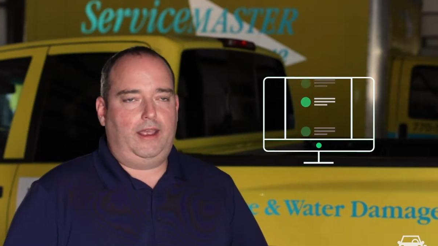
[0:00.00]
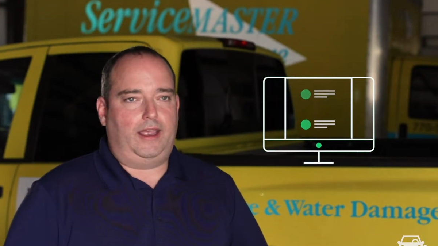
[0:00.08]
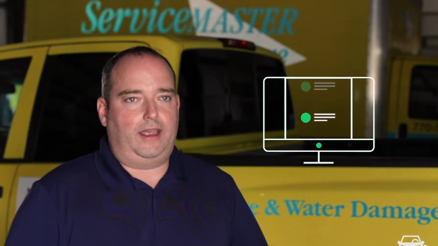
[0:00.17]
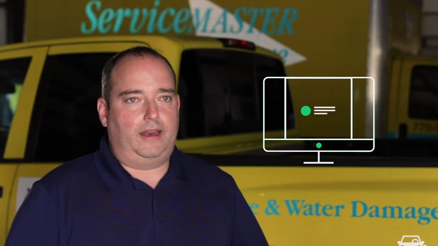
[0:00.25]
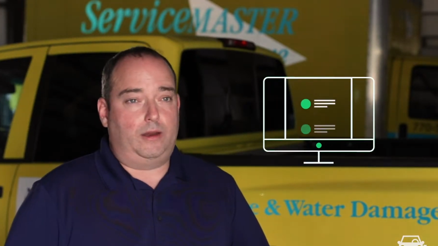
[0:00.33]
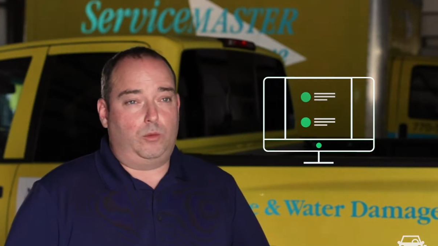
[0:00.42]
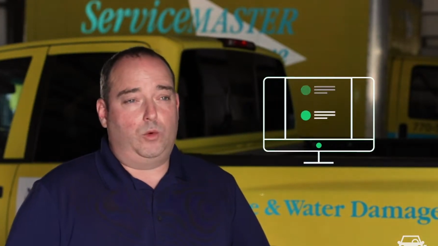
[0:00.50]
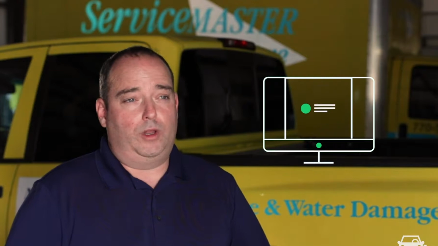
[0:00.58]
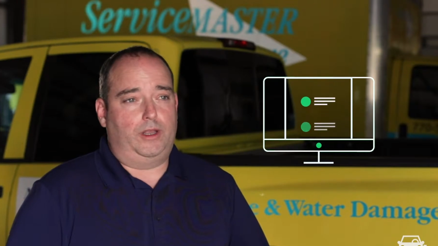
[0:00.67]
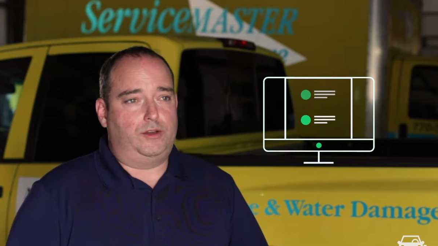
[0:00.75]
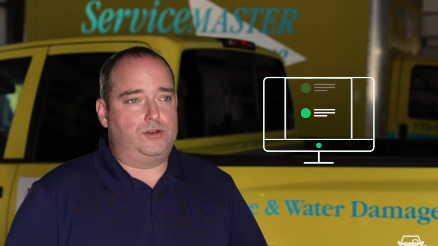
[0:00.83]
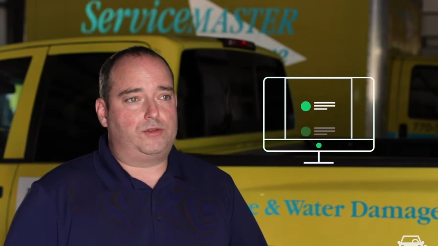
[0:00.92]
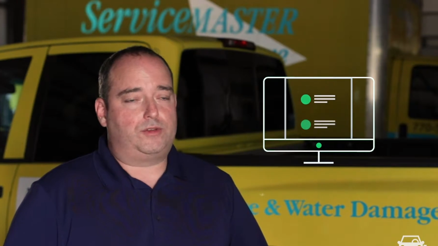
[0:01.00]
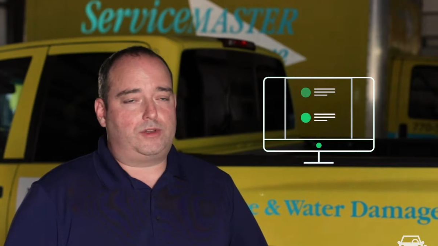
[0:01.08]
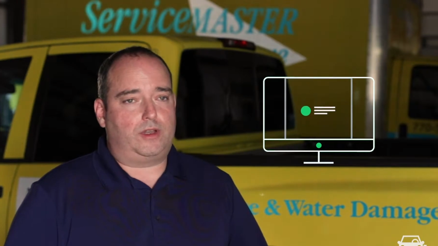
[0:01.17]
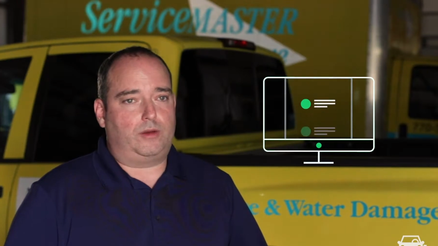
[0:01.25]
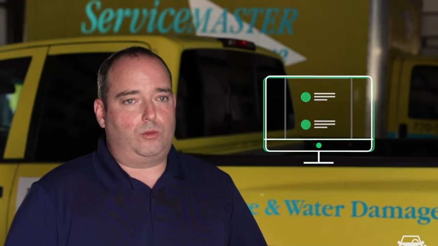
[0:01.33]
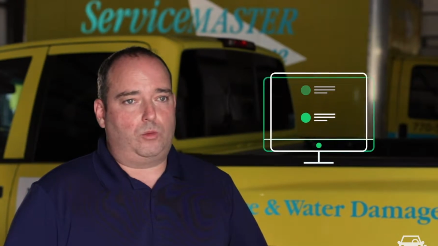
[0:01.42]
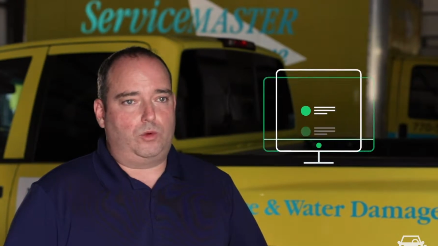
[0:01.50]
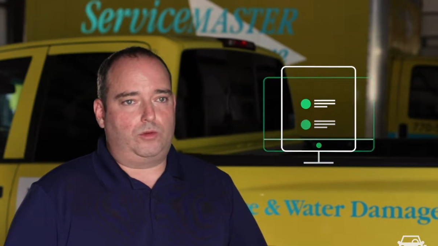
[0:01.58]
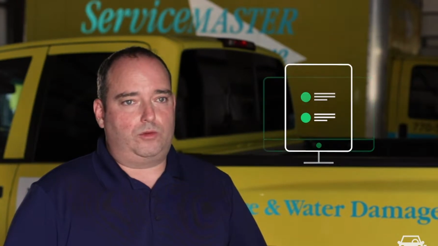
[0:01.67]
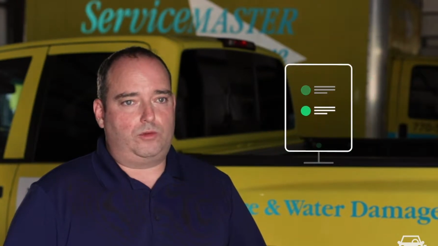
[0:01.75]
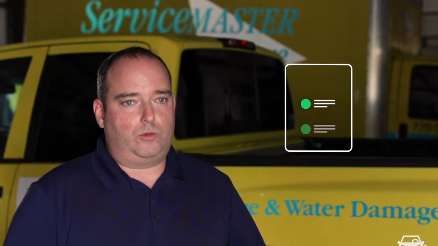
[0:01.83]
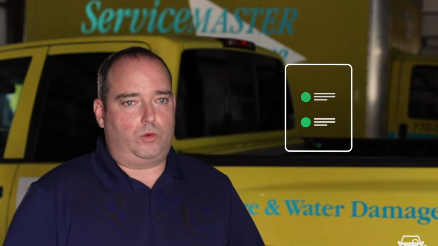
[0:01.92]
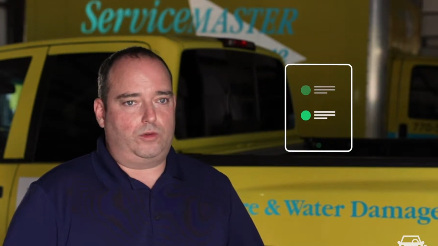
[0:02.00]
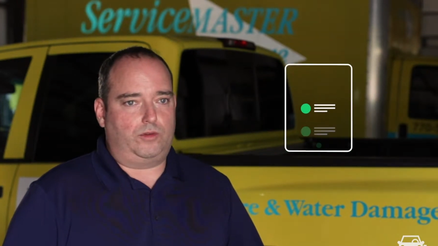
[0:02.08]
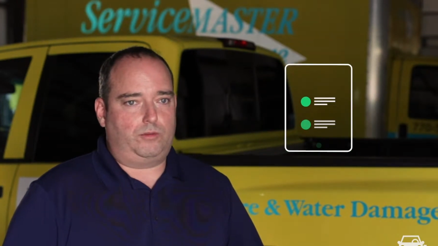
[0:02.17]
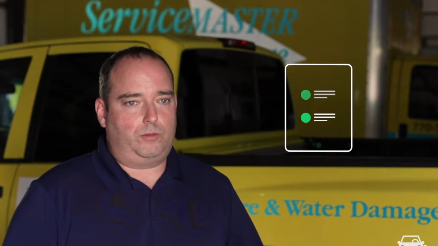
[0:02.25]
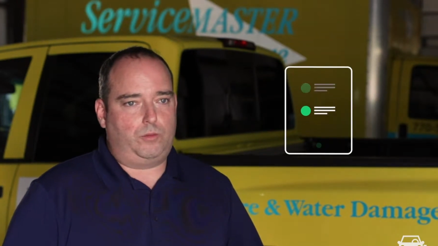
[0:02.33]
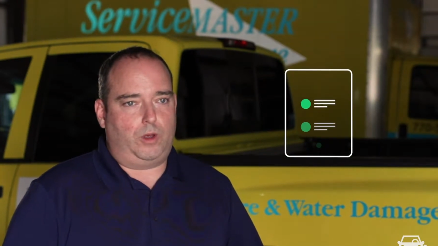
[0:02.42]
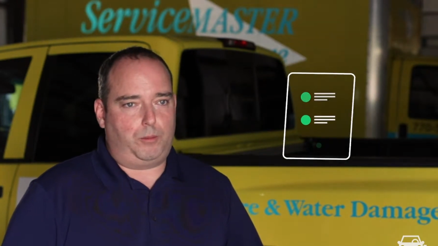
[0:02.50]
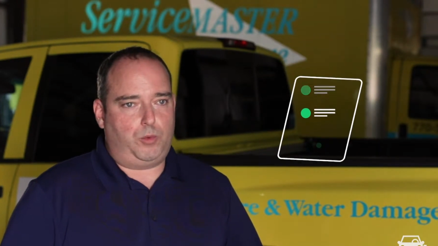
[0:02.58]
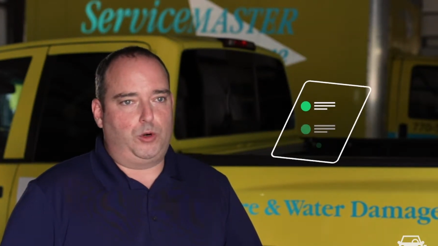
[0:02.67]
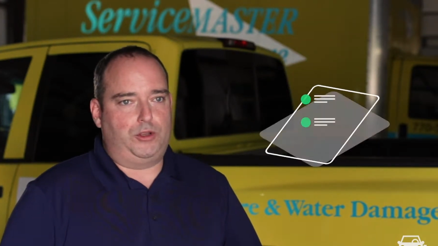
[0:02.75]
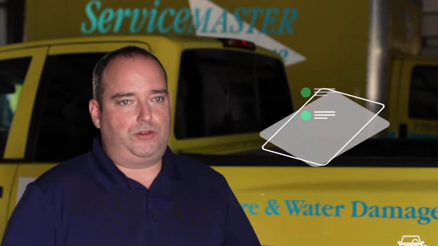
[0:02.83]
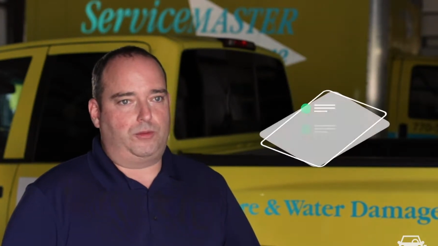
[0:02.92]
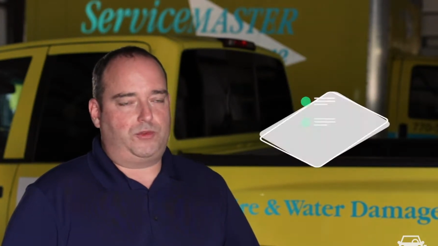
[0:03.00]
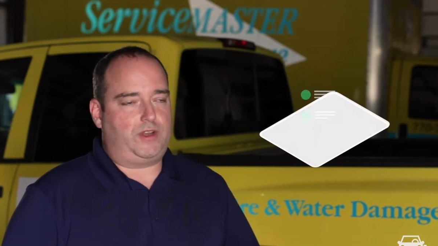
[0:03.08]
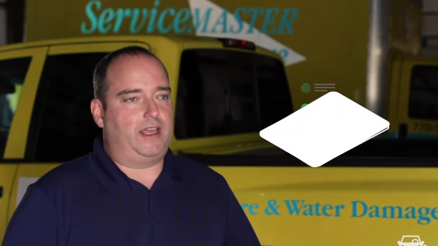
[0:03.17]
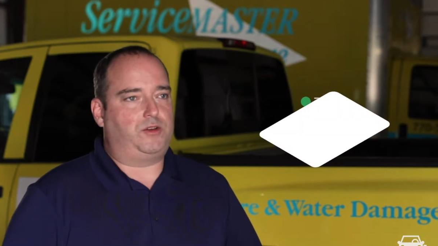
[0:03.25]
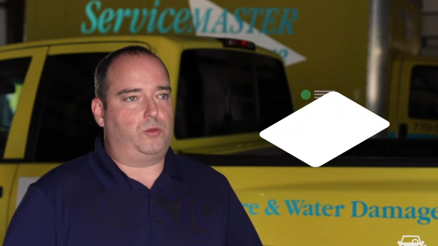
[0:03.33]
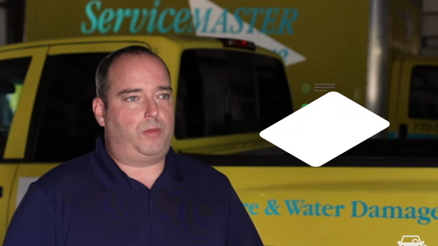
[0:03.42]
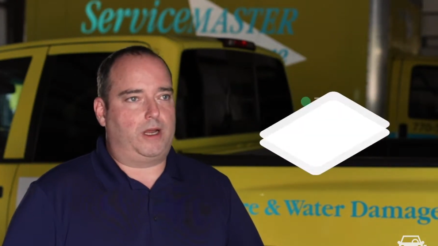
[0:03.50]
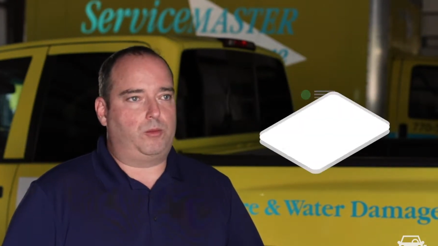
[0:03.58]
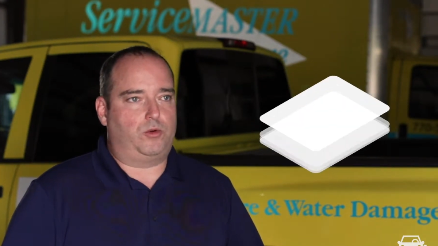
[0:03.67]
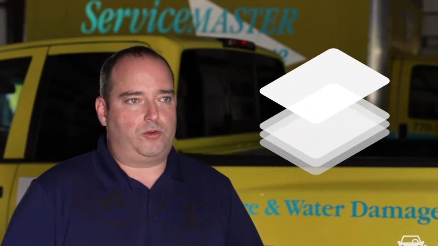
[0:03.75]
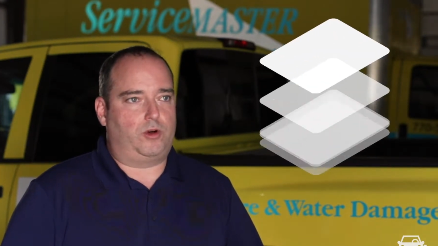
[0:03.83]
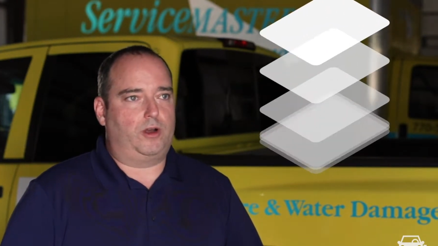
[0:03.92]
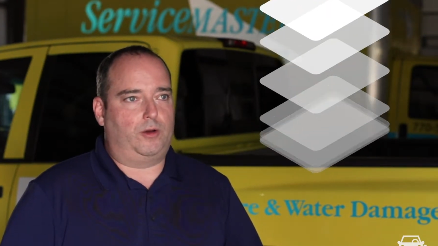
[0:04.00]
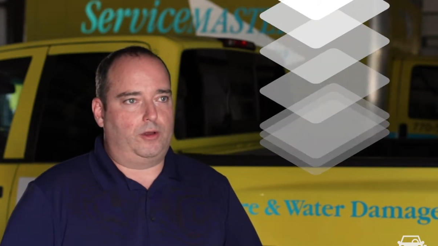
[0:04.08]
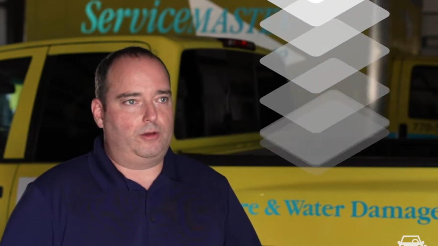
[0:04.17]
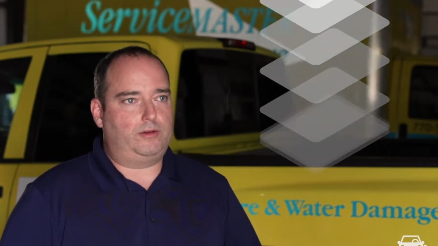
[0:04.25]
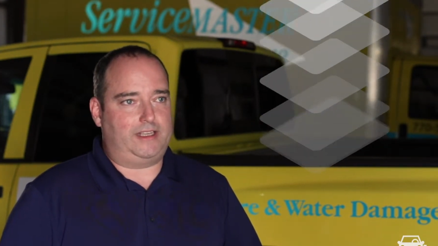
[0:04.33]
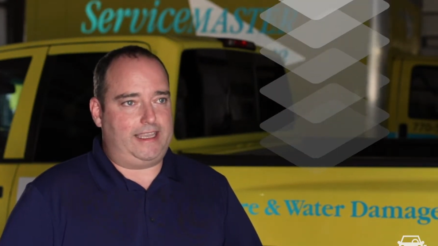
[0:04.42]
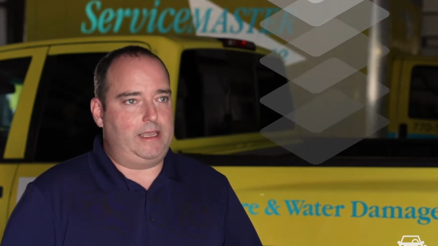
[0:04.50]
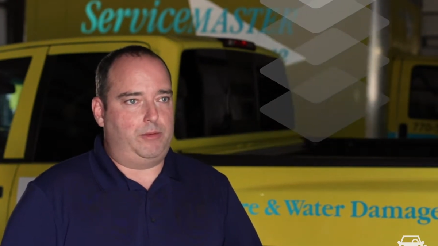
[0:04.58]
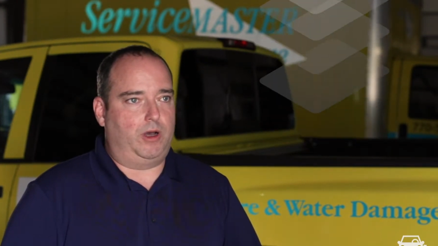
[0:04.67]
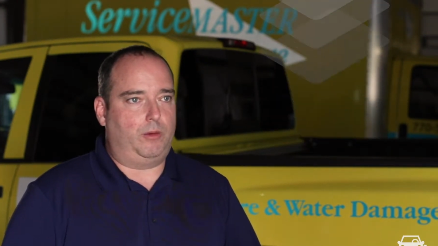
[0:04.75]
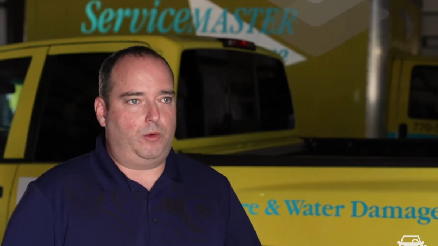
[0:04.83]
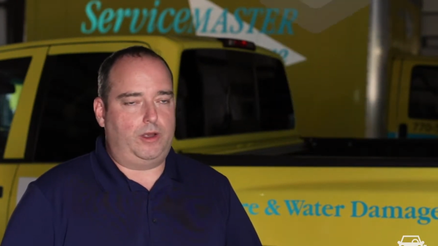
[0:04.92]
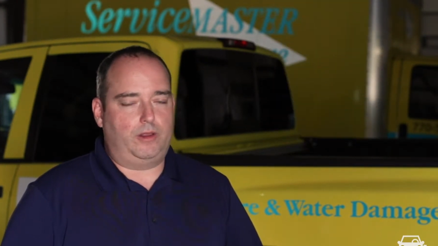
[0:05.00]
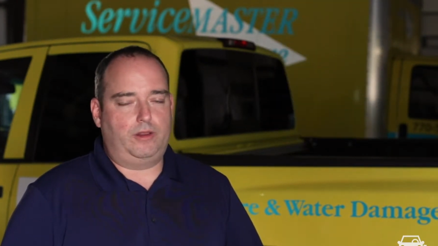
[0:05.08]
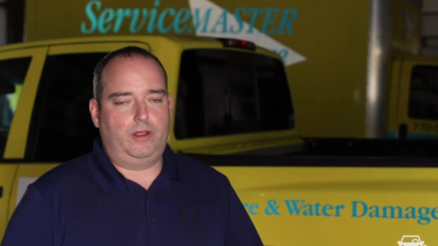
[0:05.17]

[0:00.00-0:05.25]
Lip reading: and it really just was a pretty substantial paper trail to keep up with.